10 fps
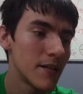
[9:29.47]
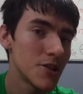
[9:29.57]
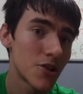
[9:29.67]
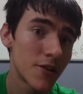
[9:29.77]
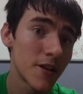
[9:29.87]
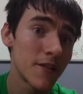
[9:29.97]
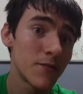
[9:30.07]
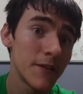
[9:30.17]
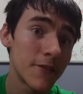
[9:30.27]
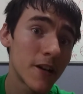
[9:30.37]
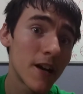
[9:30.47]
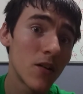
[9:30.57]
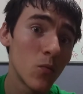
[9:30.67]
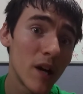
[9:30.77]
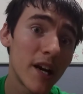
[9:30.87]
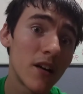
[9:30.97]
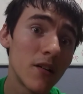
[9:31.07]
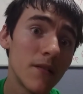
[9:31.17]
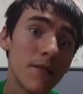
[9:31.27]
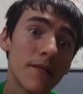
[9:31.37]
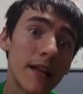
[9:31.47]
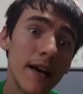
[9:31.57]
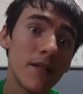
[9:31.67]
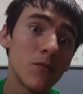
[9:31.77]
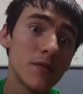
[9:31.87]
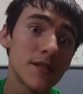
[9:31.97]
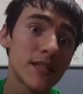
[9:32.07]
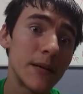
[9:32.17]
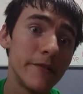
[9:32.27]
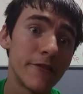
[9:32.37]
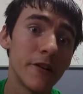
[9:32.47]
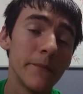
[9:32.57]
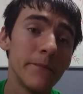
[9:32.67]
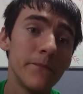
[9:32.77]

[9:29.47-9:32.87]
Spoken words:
Sure enough, we figured out where that was coming from.